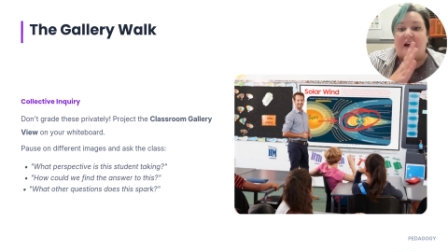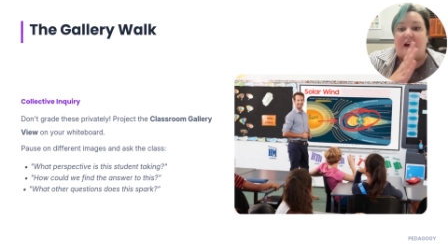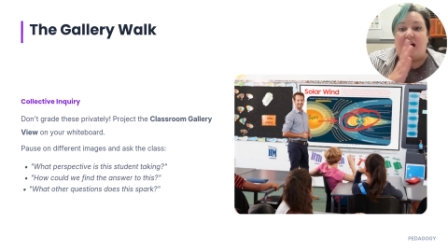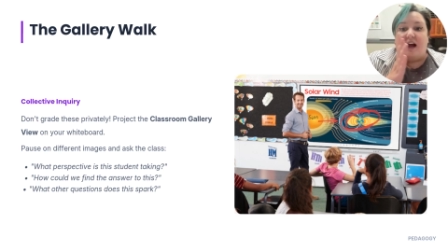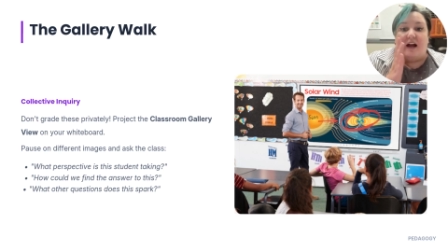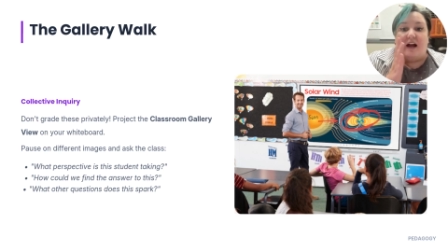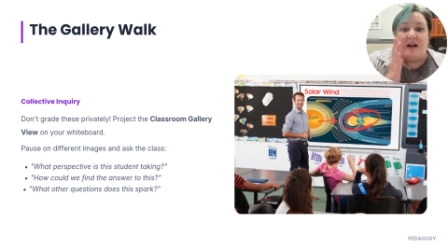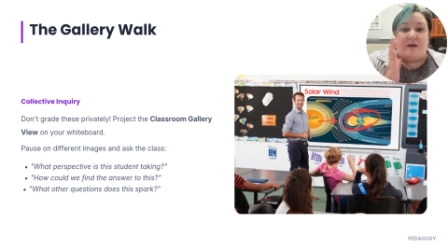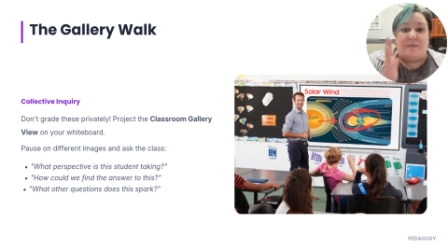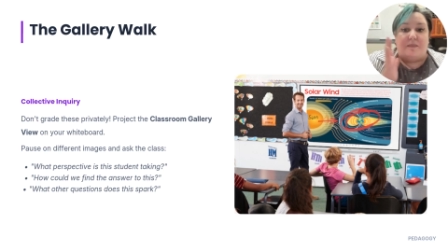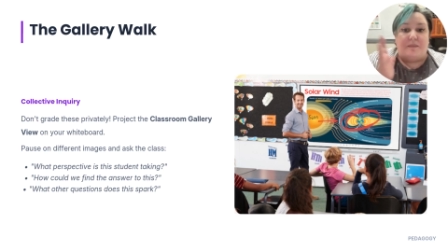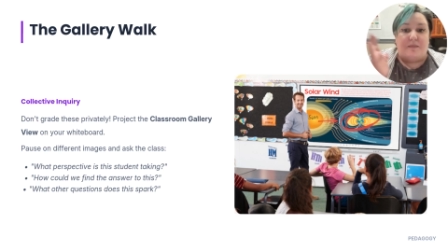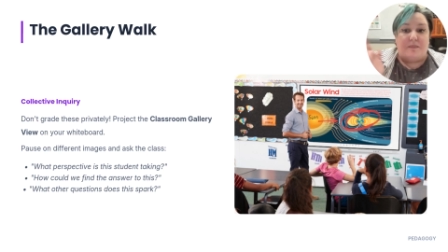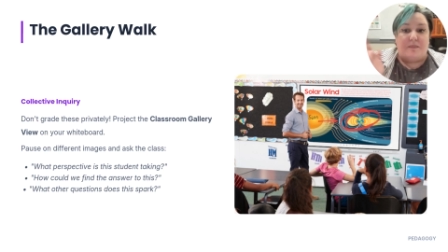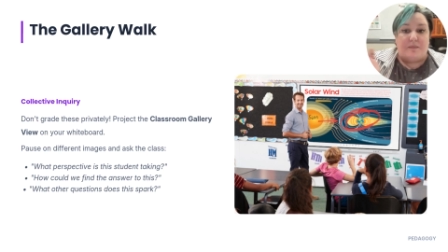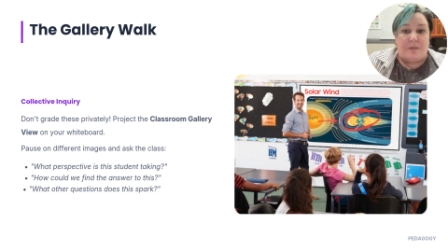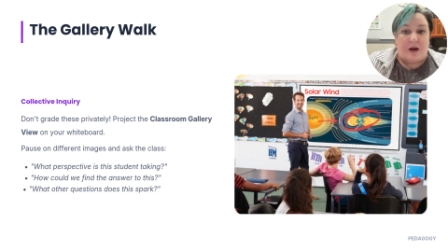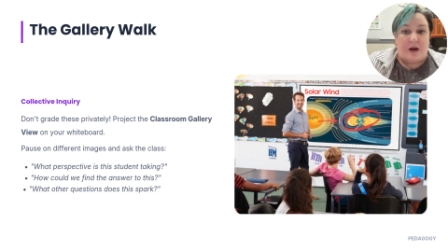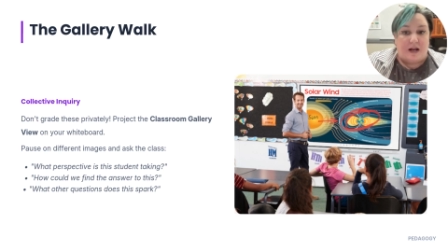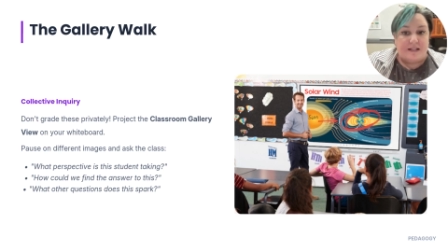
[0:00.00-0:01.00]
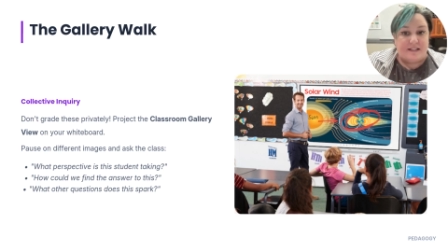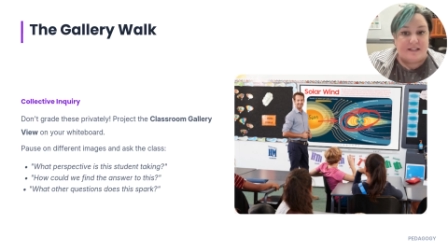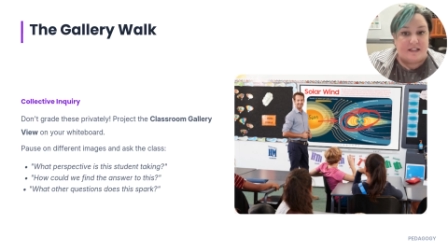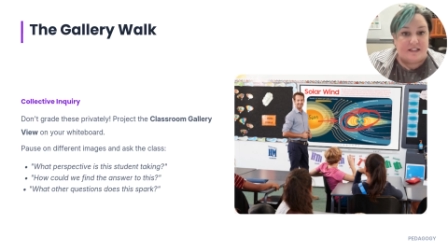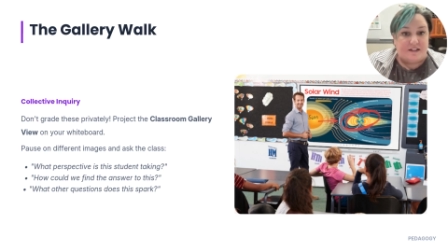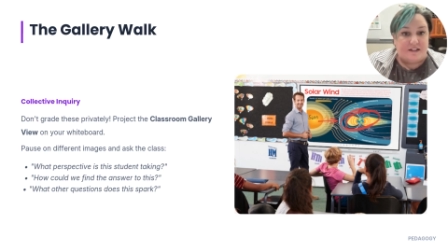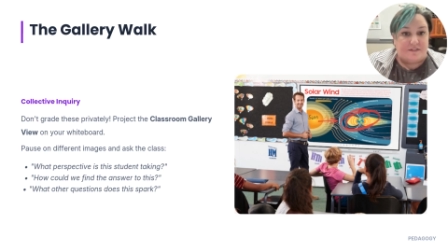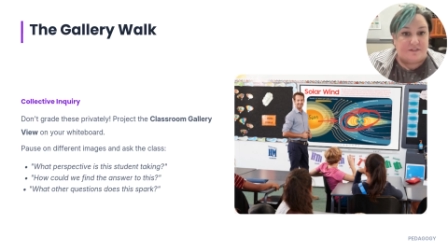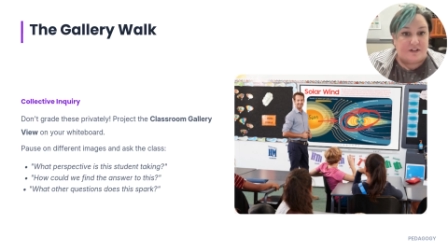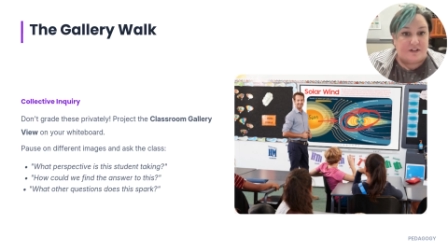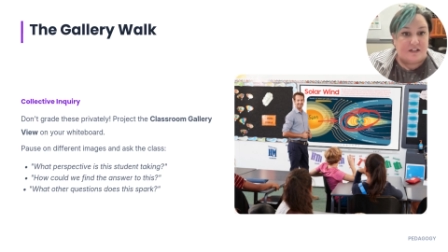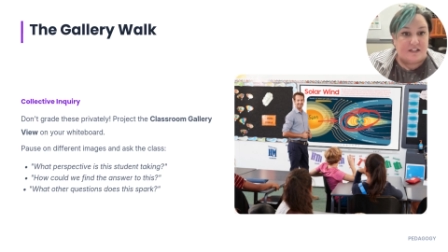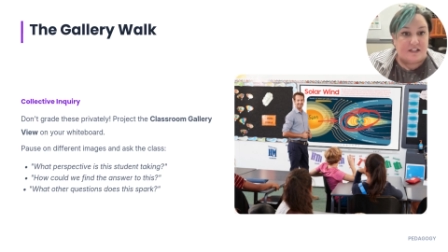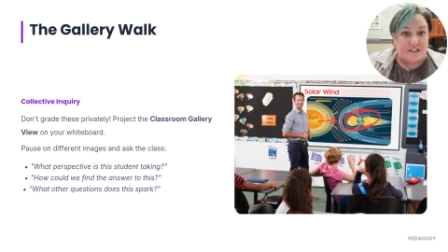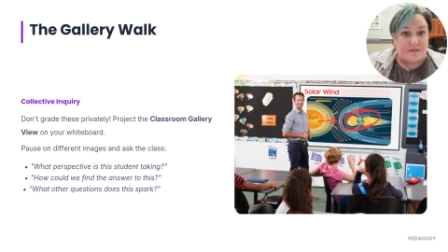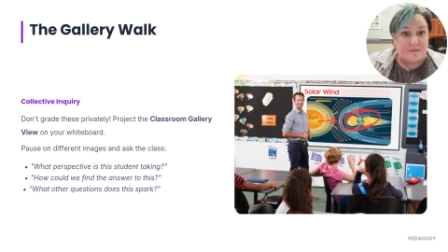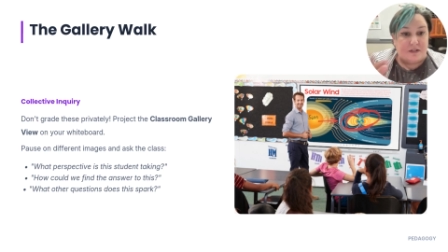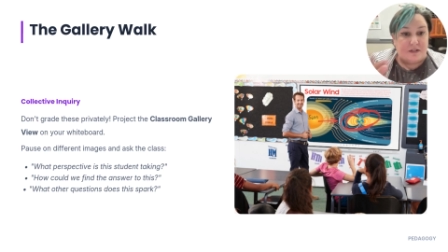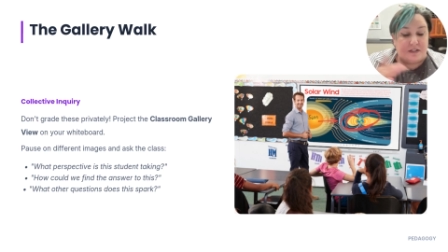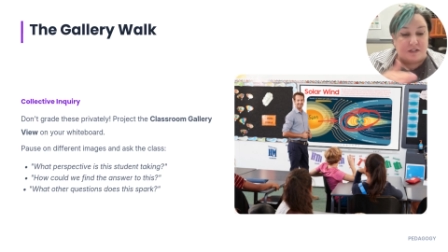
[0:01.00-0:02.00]
Pause on different
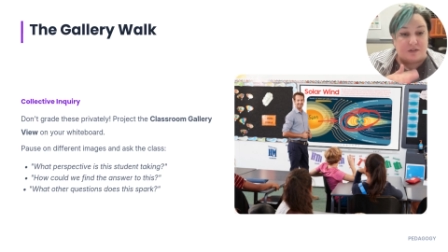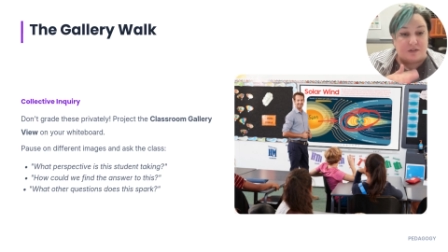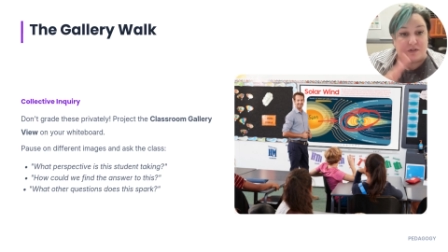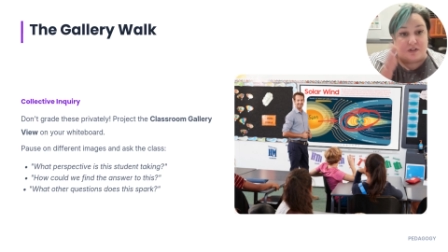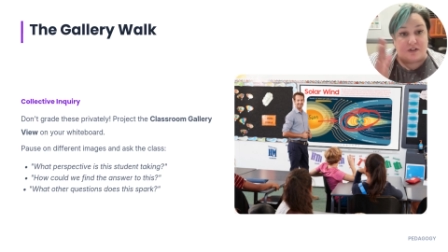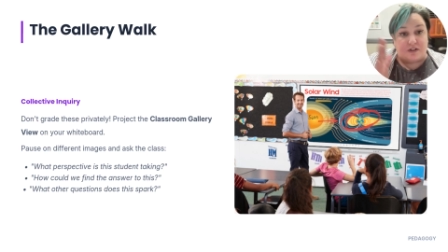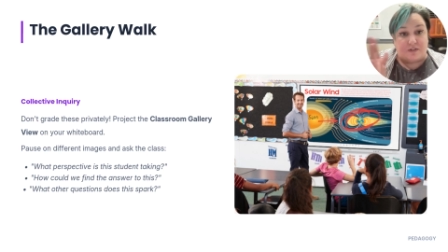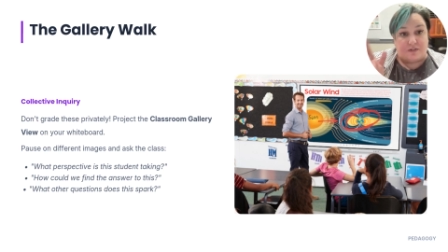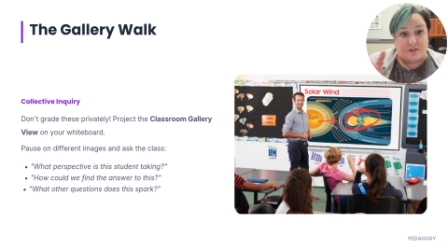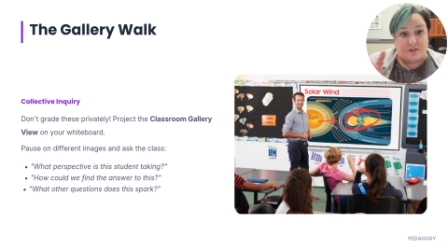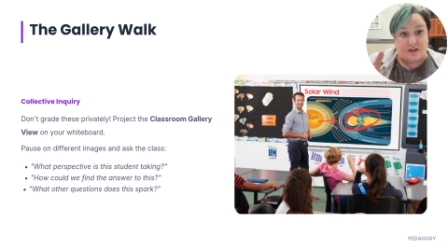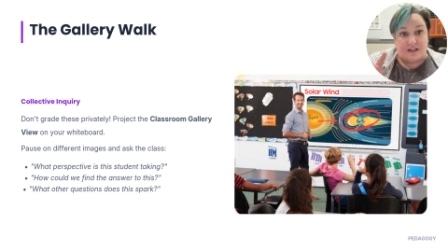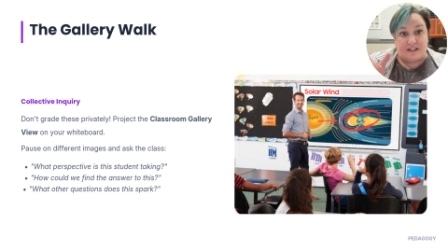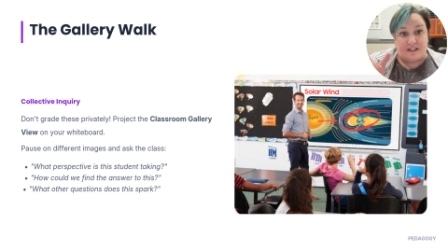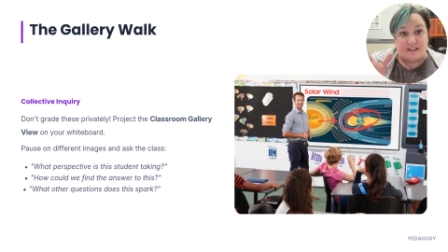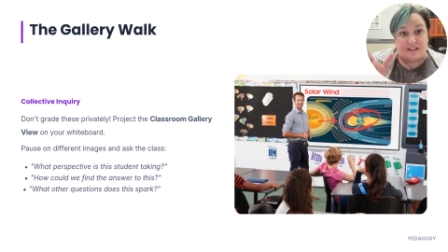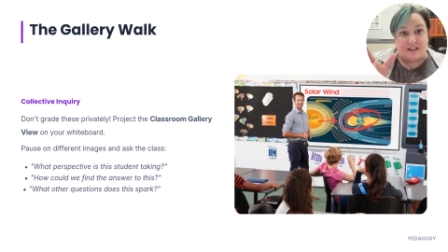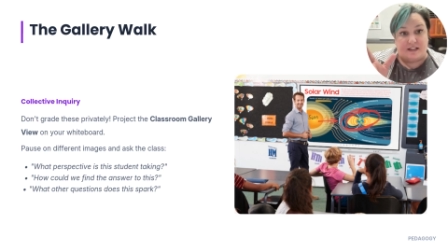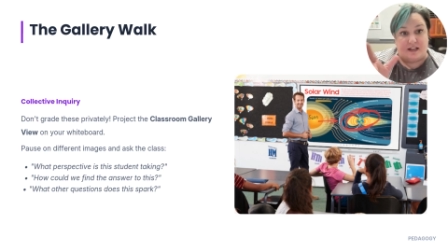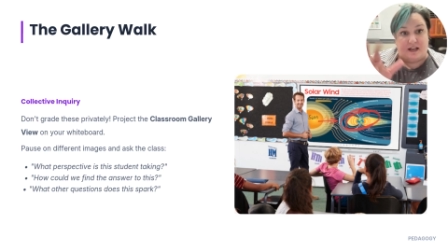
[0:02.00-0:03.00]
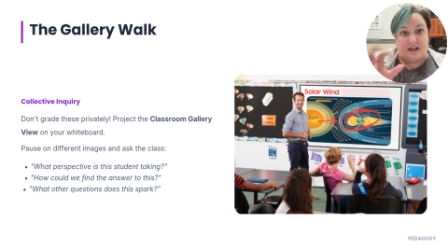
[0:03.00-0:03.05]
images or different